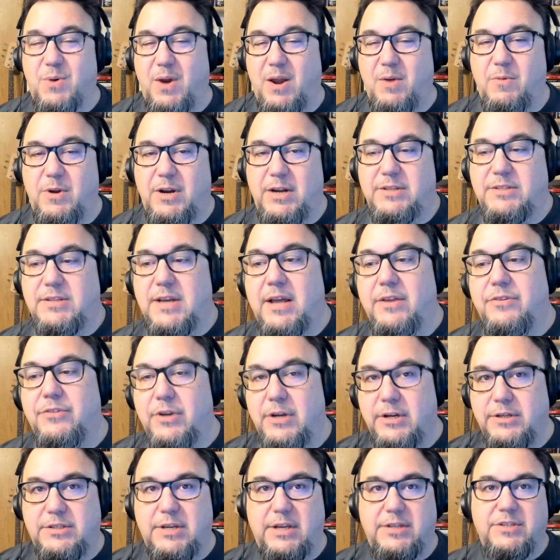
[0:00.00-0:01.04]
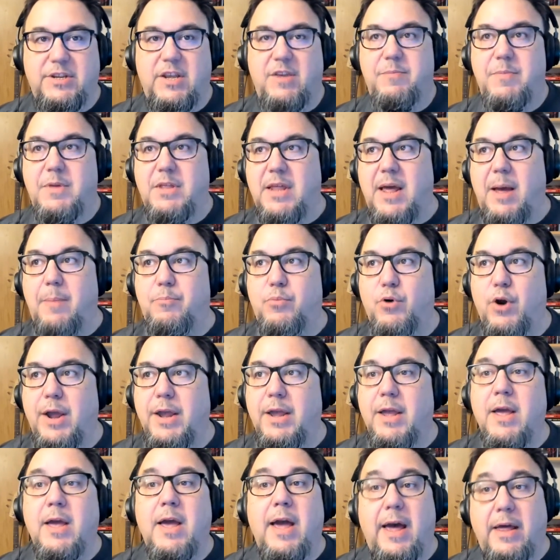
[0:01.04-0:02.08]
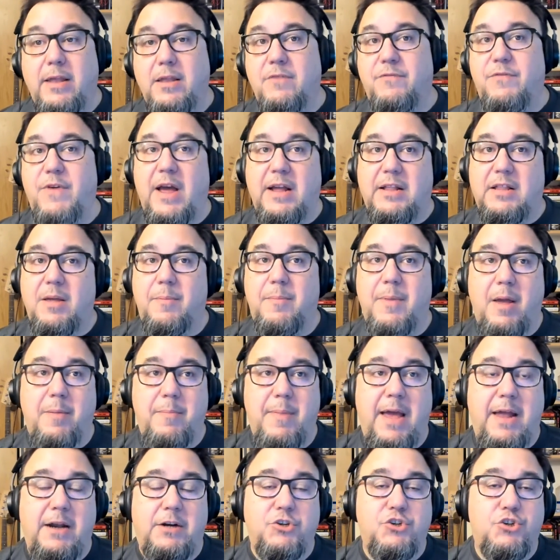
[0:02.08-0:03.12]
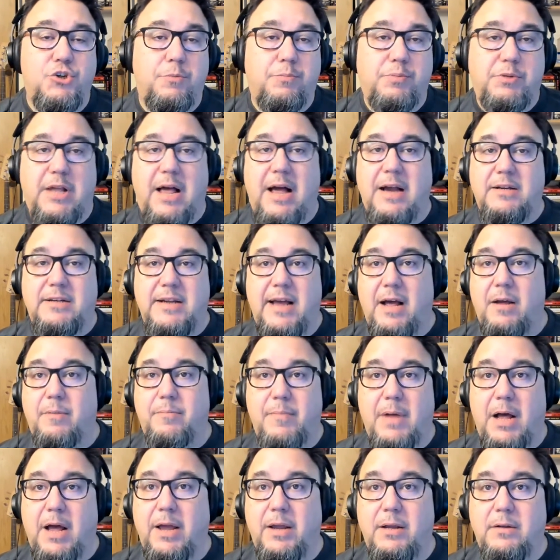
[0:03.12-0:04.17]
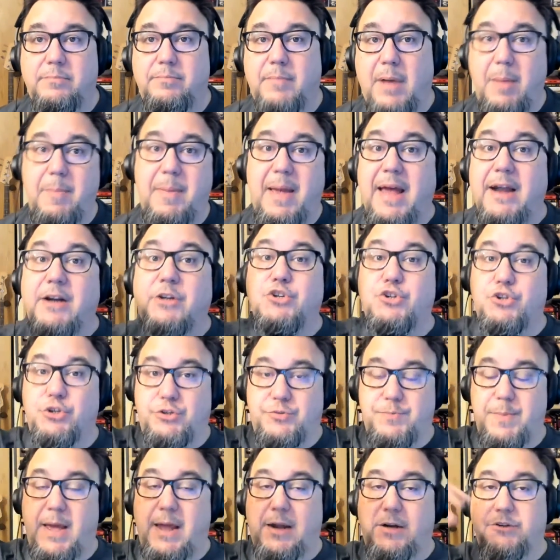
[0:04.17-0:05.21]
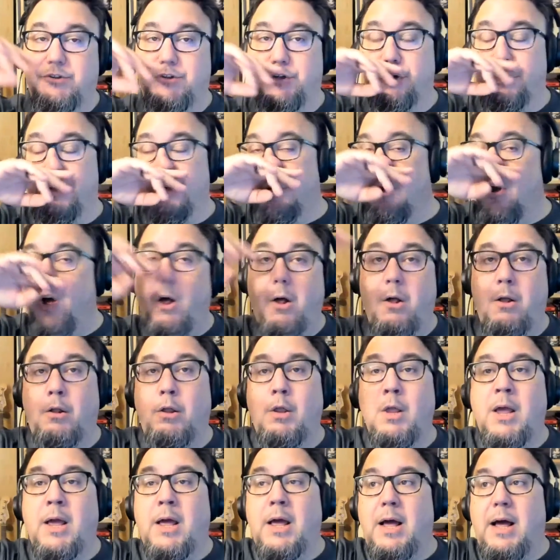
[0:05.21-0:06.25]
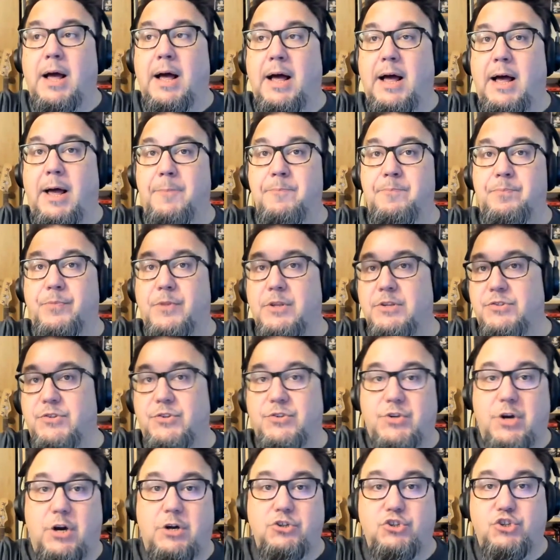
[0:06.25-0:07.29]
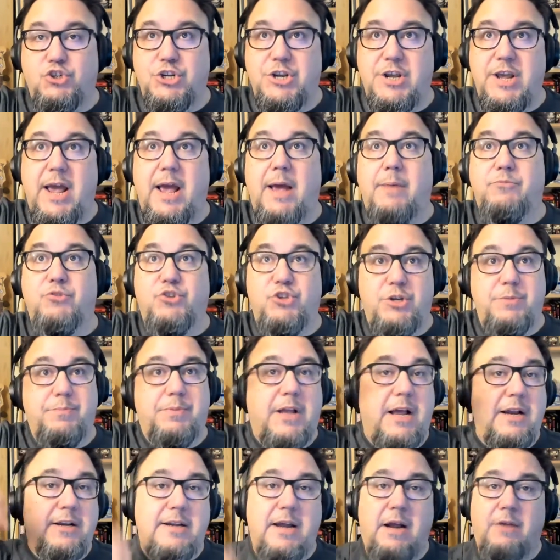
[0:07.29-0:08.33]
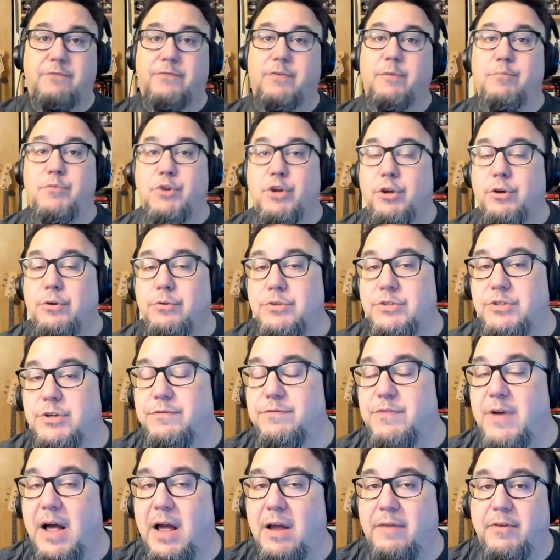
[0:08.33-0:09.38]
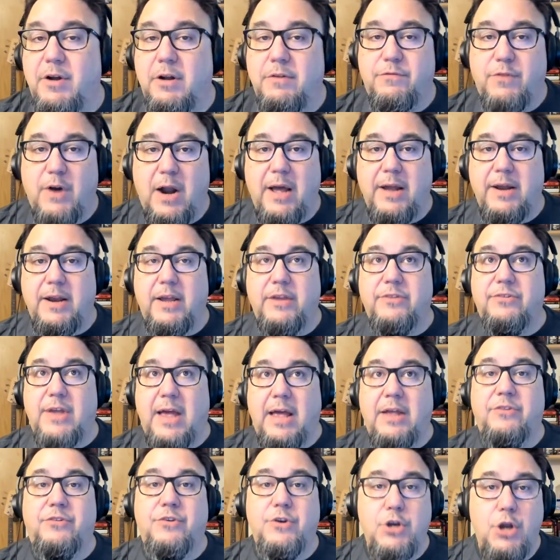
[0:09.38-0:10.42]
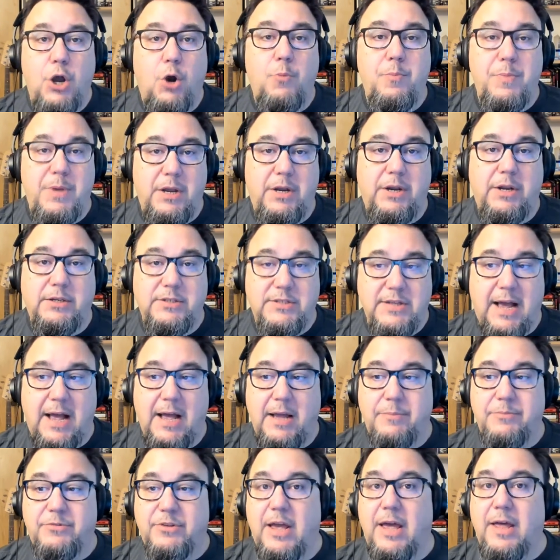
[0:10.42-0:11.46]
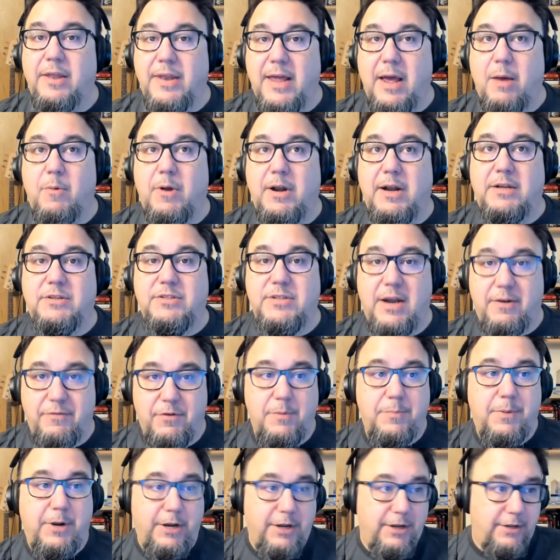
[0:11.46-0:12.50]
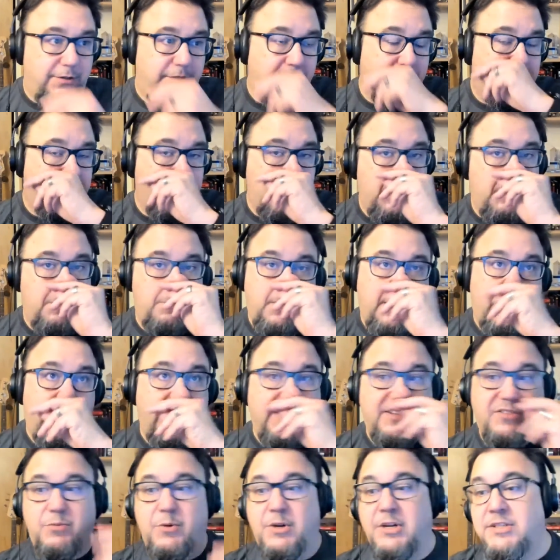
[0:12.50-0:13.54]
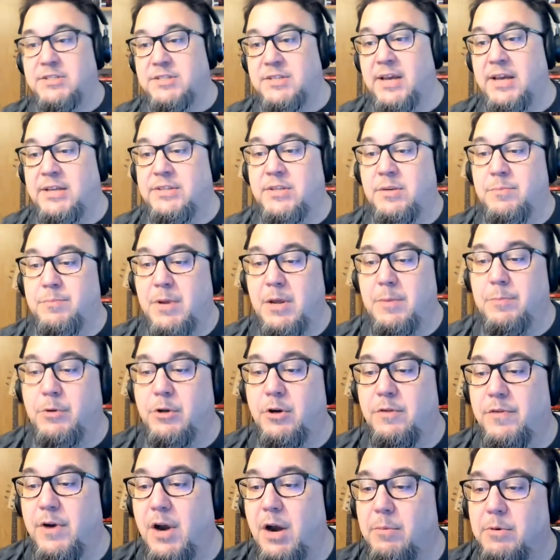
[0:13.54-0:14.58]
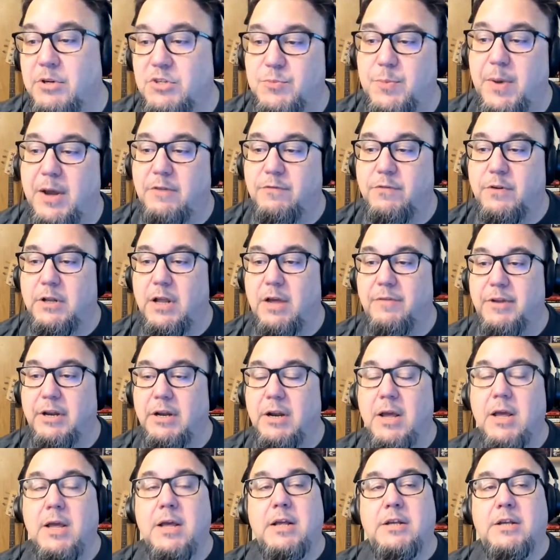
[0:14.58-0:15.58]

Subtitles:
great when it does, and it does give me that break. And the fact that my manager blocked out my manager's manager, Nicole, this is our GM. She blocked out from noon to 5 on Fridays as no meeting times. And that went out to everybody in the team. And that's what it says. And people are very respectful of it.